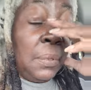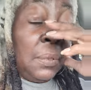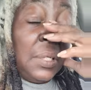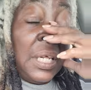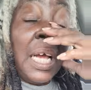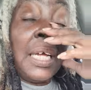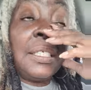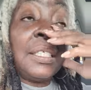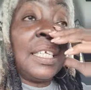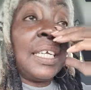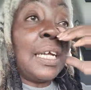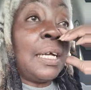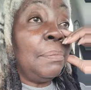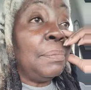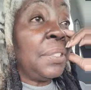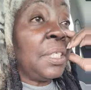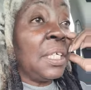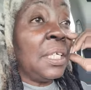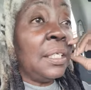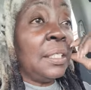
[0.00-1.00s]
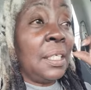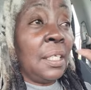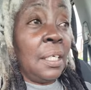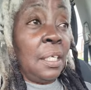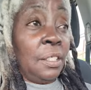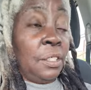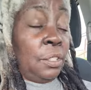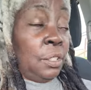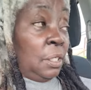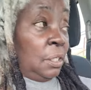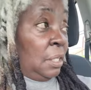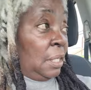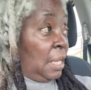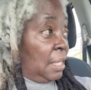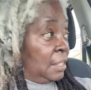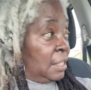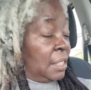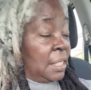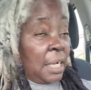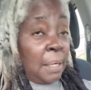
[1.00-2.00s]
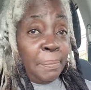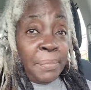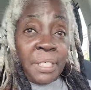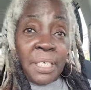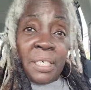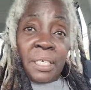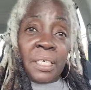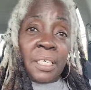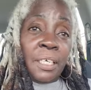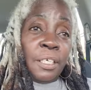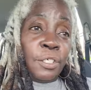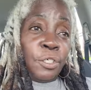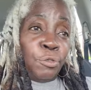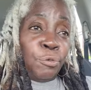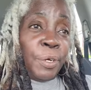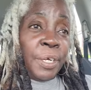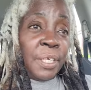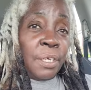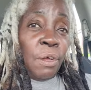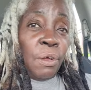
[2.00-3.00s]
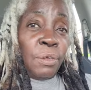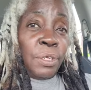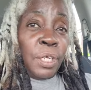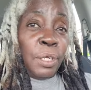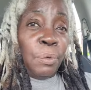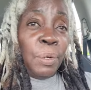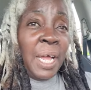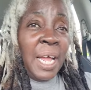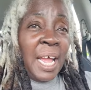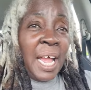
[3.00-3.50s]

that D M T did a that D M T did a trick on you,